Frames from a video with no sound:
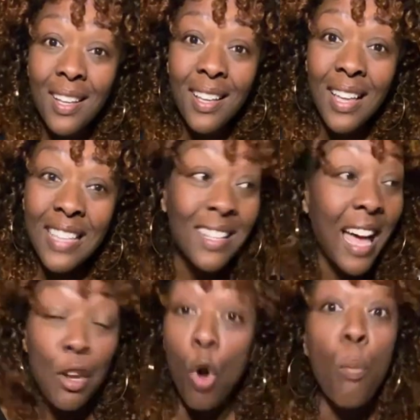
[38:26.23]
It's not
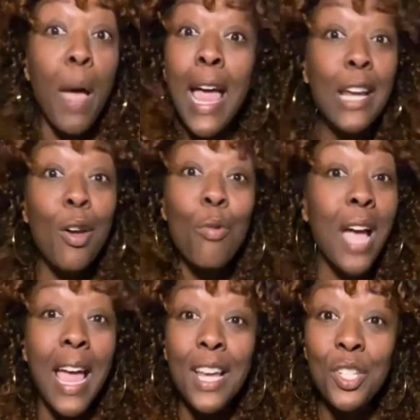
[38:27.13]
no pain, no gain.